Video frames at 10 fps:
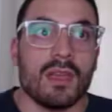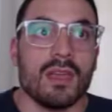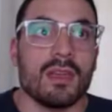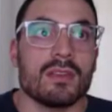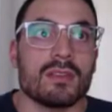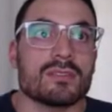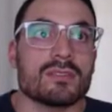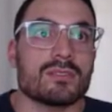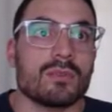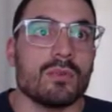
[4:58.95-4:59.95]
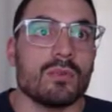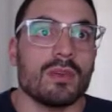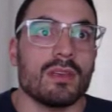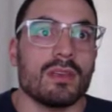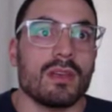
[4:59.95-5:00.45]
and
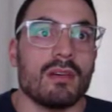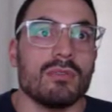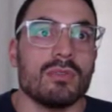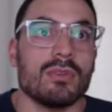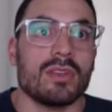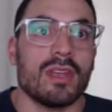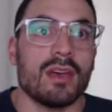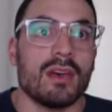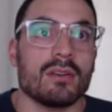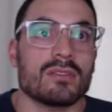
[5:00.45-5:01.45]
we have a look at our